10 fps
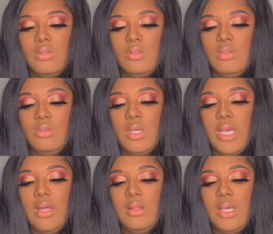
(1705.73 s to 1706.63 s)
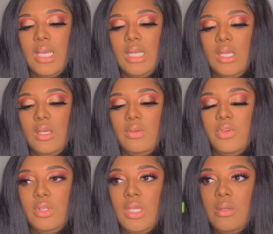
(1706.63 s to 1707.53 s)
Do the outlining of
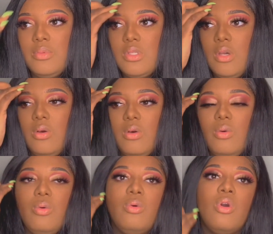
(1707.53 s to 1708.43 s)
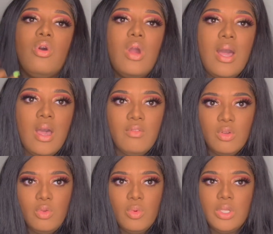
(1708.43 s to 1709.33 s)
your lips, or however you
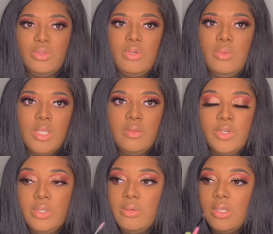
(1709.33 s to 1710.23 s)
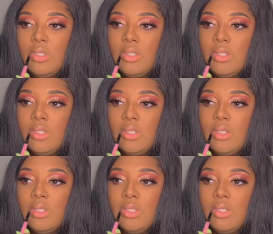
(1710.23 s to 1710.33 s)
want to do it, whatever you're doing.